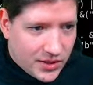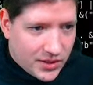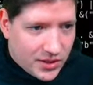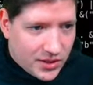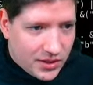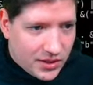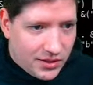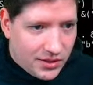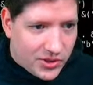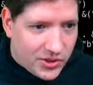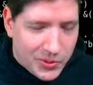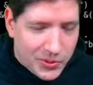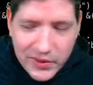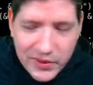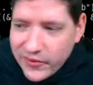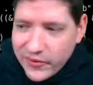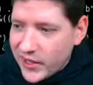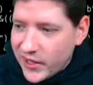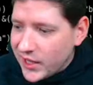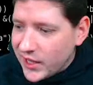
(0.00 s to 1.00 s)
To be
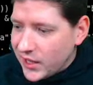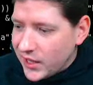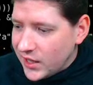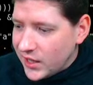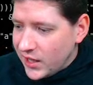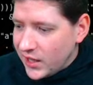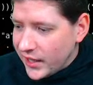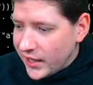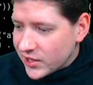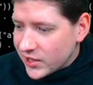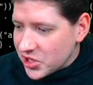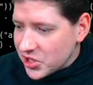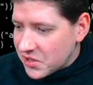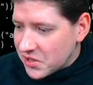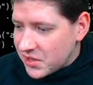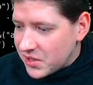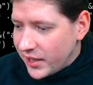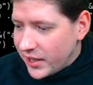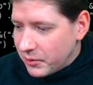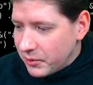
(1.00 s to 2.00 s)
fair, like, just
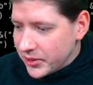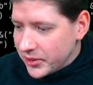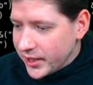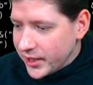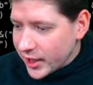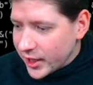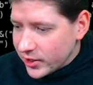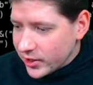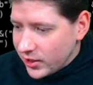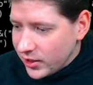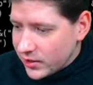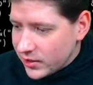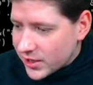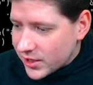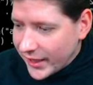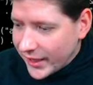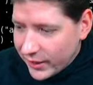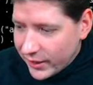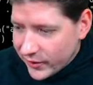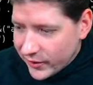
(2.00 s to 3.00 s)
I want to acknowledge the
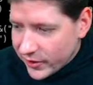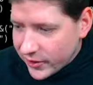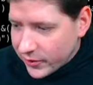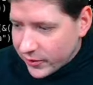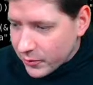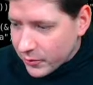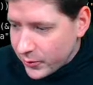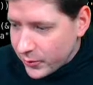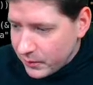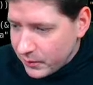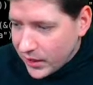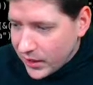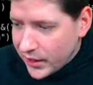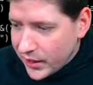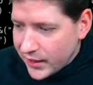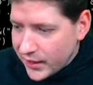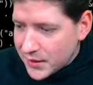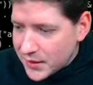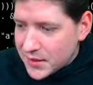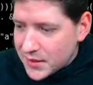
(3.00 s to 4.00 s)
elephant in the room.
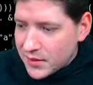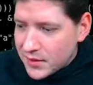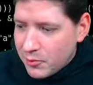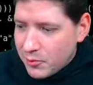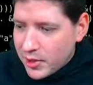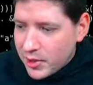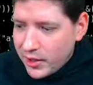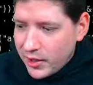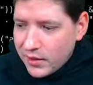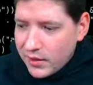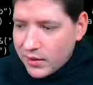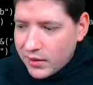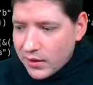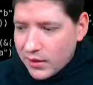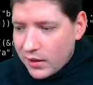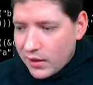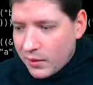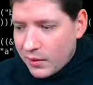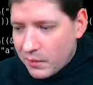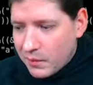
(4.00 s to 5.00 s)
Yes, with
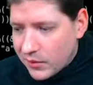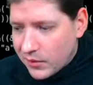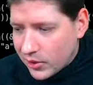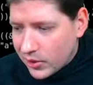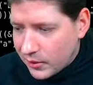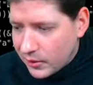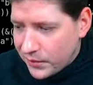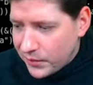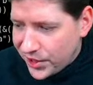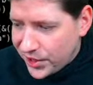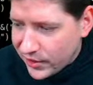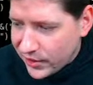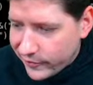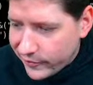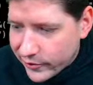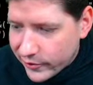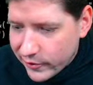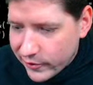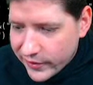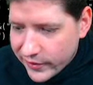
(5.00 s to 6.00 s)
more
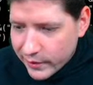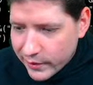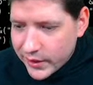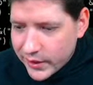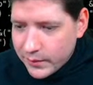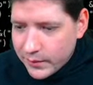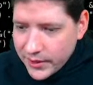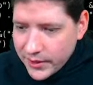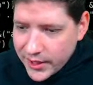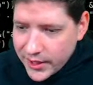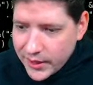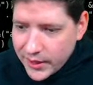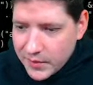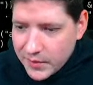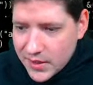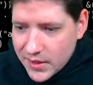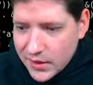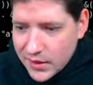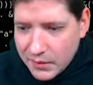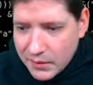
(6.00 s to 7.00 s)
meaningful variable
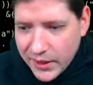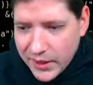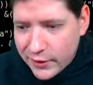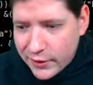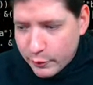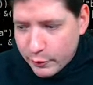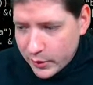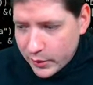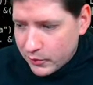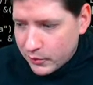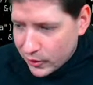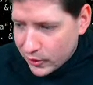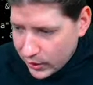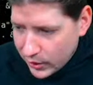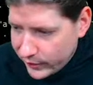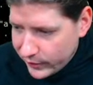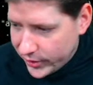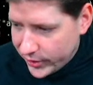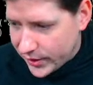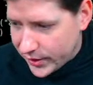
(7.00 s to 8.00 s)
names, it might have been more
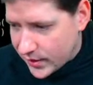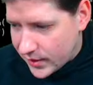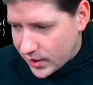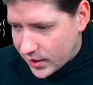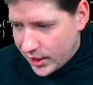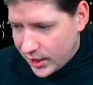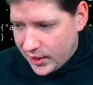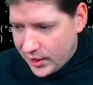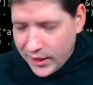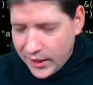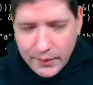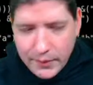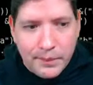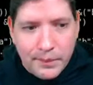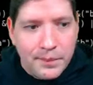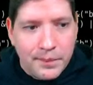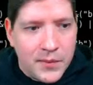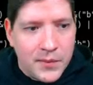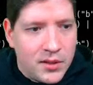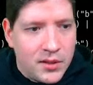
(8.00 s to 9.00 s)
obvious that I'm
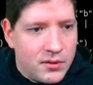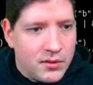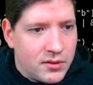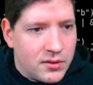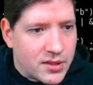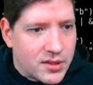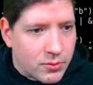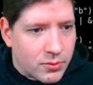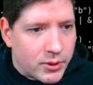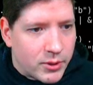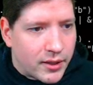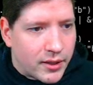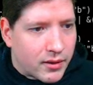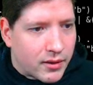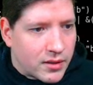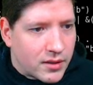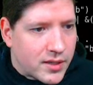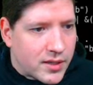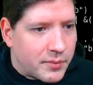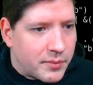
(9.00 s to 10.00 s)
screwing things
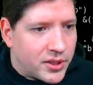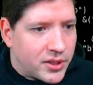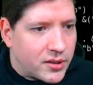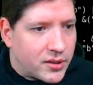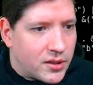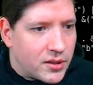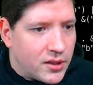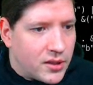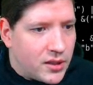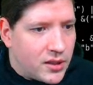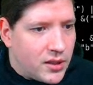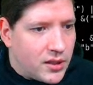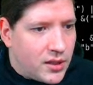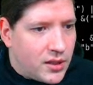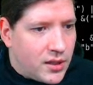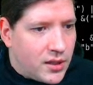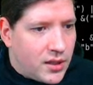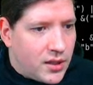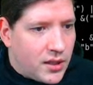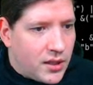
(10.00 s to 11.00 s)
up here.
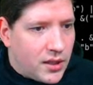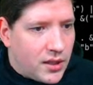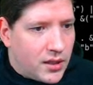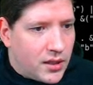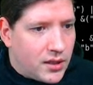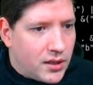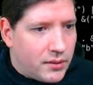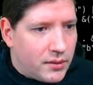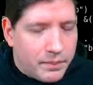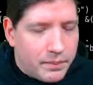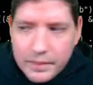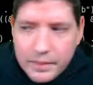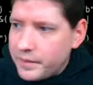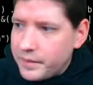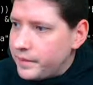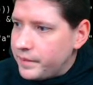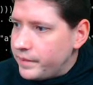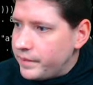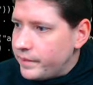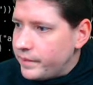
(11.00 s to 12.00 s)
And
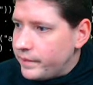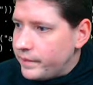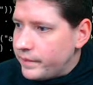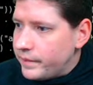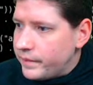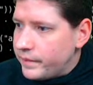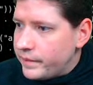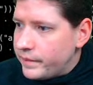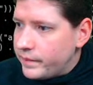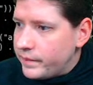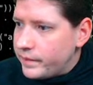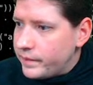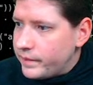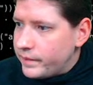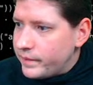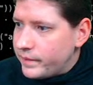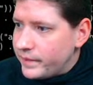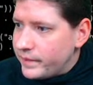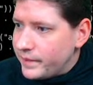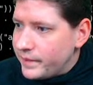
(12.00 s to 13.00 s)

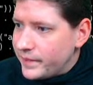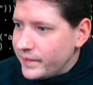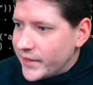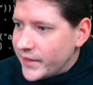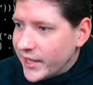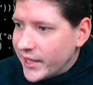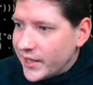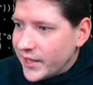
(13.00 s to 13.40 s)
yes,